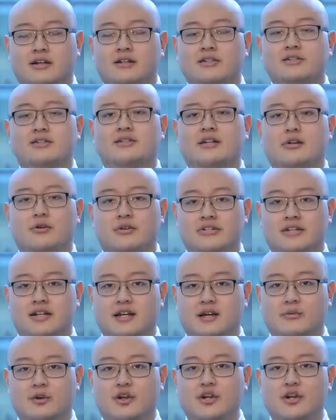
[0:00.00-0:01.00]
Here's a secret
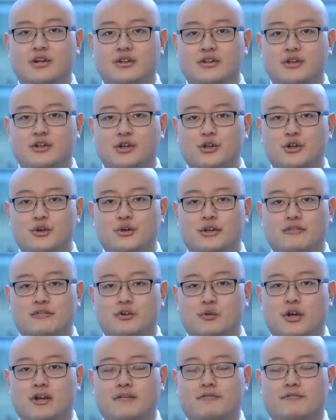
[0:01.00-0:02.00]
tip. What you can do if
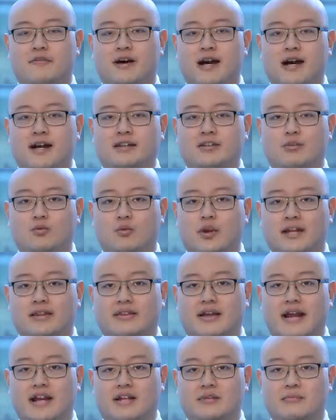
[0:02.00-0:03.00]
you want to find the right
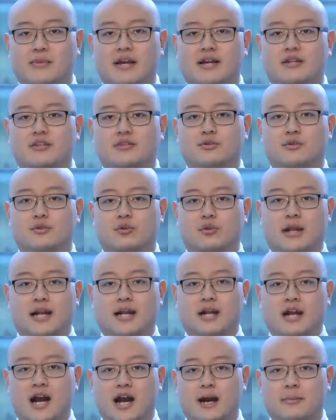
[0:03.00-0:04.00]
landing pages with the
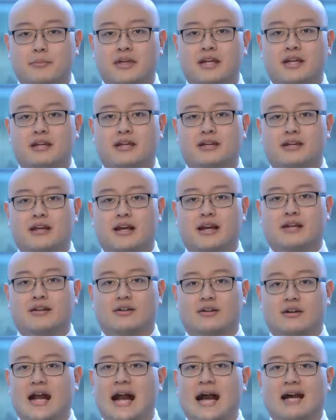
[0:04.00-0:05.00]
right copy
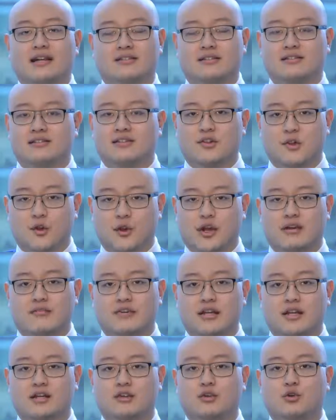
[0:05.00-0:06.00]
and the assets that they're
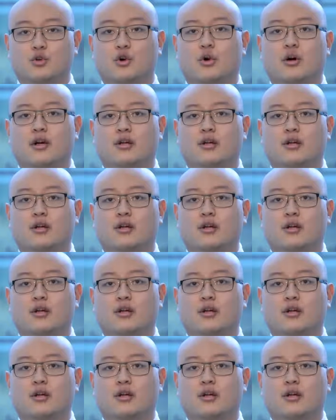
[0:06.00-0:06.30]
giving, you go